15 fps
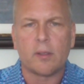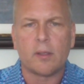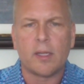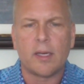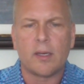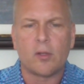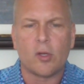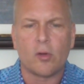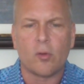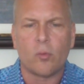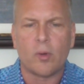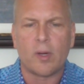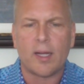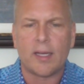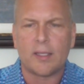And you know,
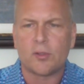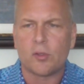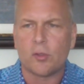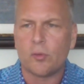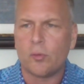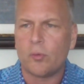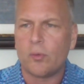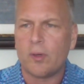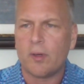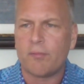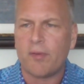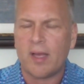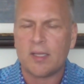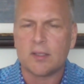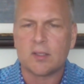when I do
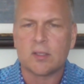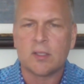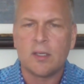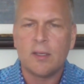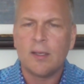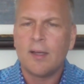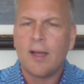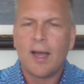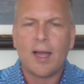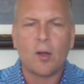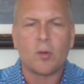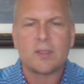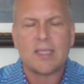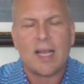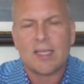events, I
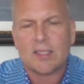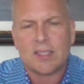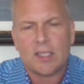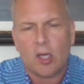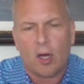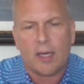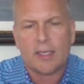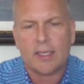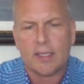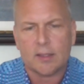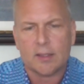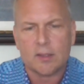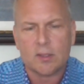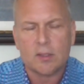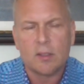always ask the
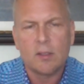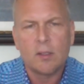audience,